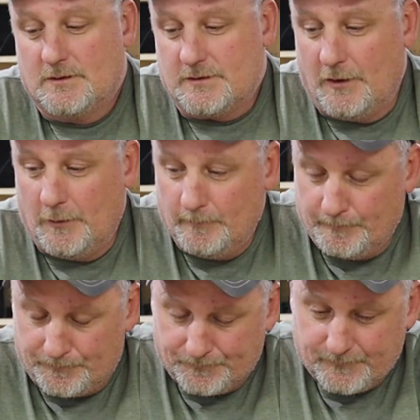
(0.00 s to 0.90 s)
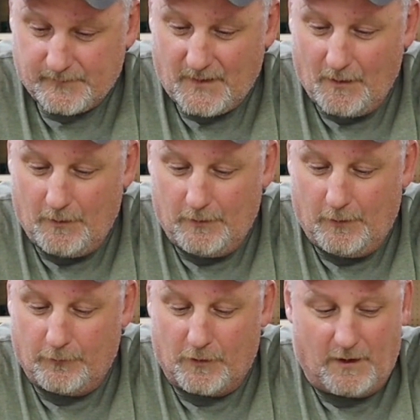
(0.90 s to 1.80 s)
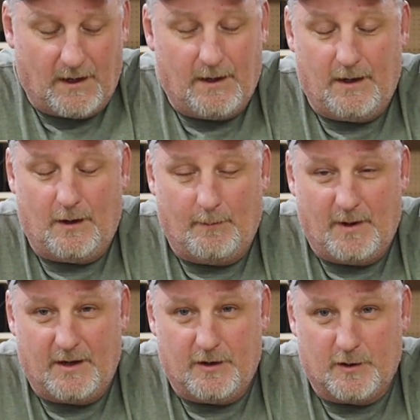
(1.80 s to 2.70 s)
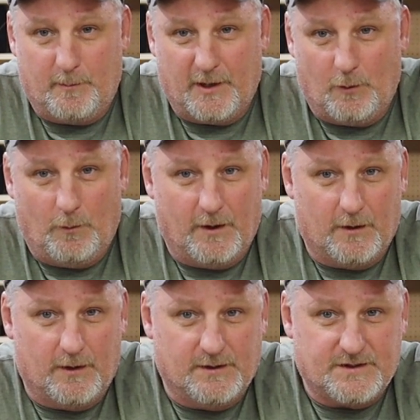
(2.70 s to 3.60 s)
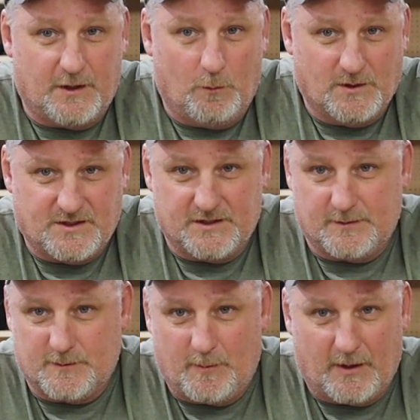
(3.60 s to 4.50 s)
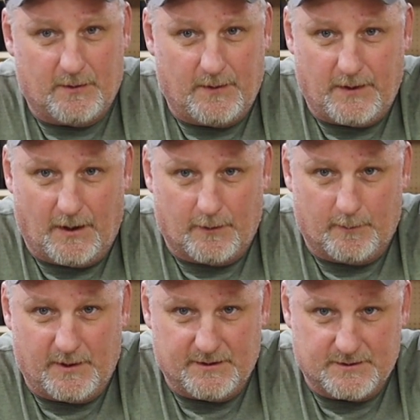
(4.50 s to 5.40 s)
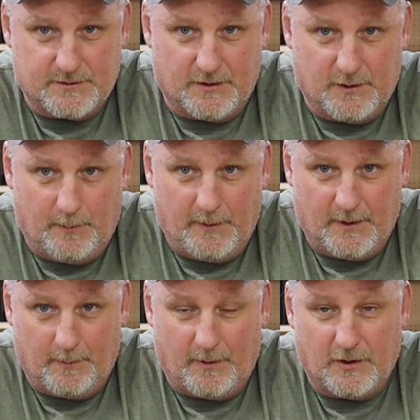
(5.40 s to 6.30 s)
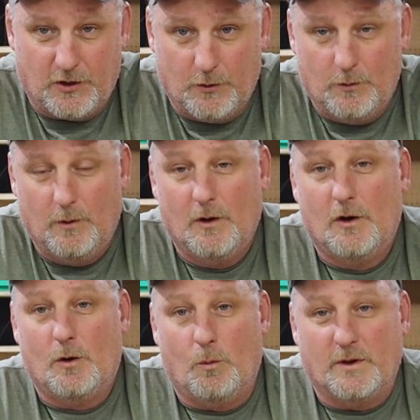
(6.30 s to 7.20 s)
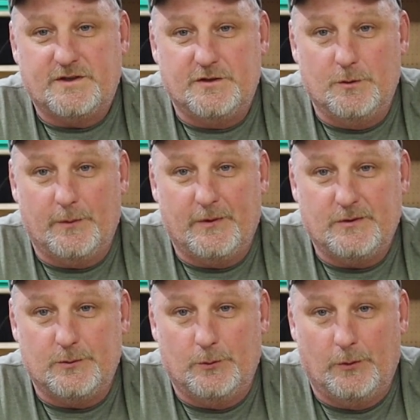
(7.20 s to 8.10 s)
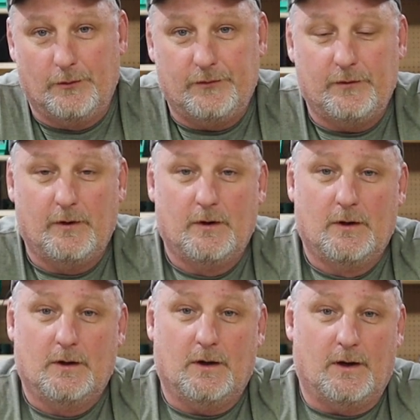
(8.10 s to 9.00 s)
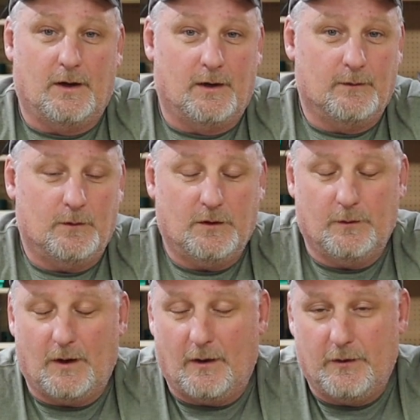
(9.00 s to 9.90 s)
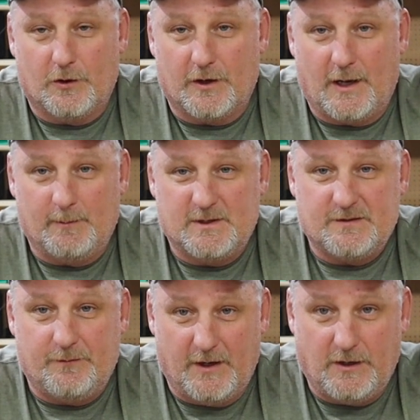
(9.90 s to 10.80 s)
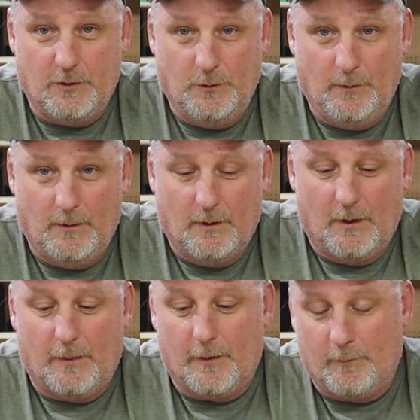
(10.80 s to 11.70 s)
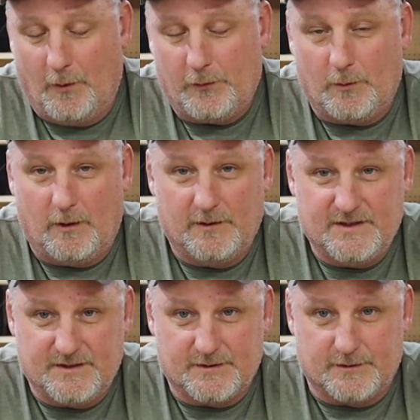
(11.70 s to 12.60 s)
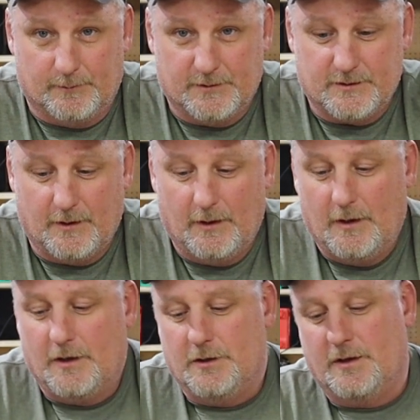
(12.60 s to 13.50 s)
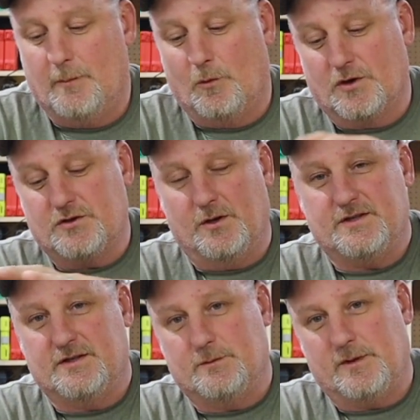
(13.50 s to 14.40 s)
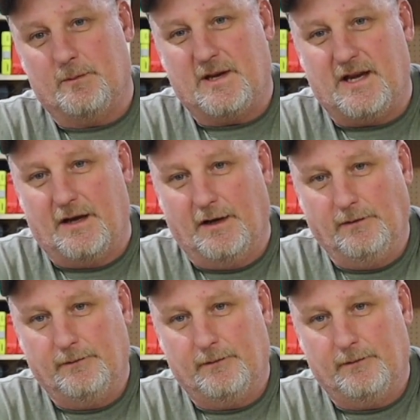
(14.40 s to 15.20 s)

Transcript: So overall, I'm not here to pick a winner and say one system's better than the other, because it's going to depend upon you, what you do with the tools, how the ergonomics fit you. They're both quality systems. You get more choices with the Makita.